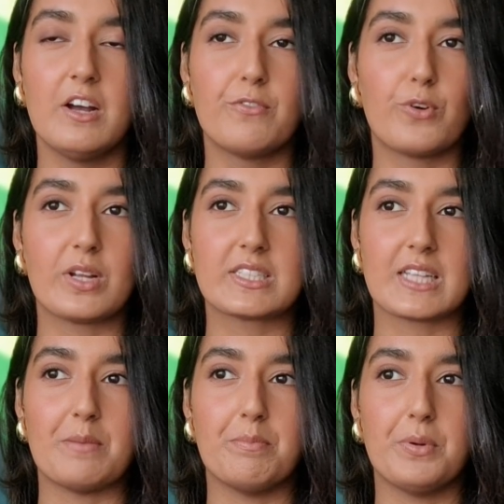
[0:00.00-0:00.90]
For
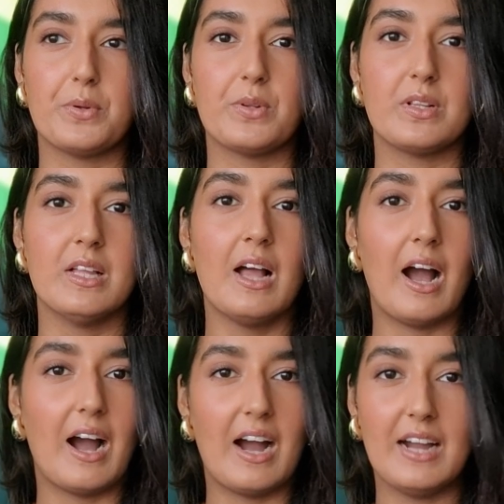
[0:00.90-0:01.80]
example,
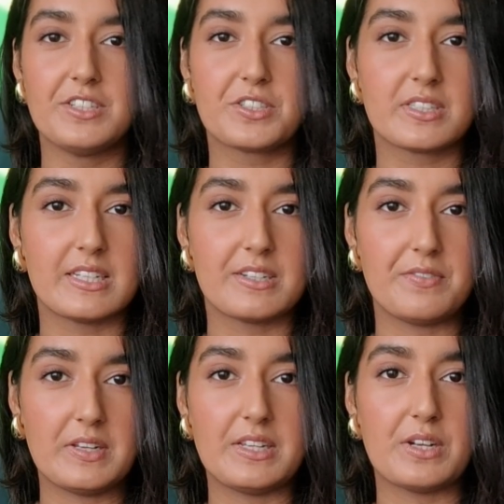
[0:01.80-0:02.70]
I just did a
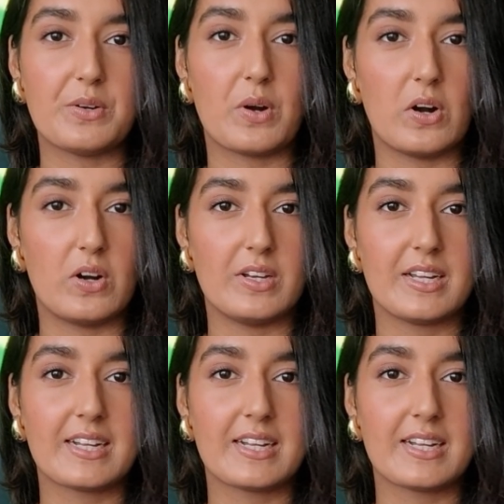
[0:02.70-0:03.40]
video on